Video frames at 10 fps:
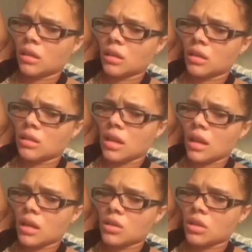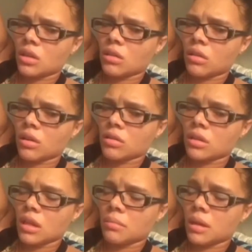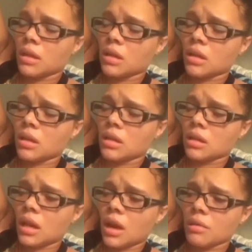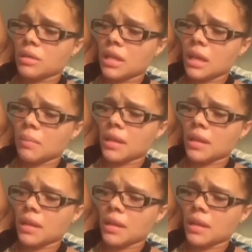It is sad. Getting cheated on hurts deep. It does. It hurts deep.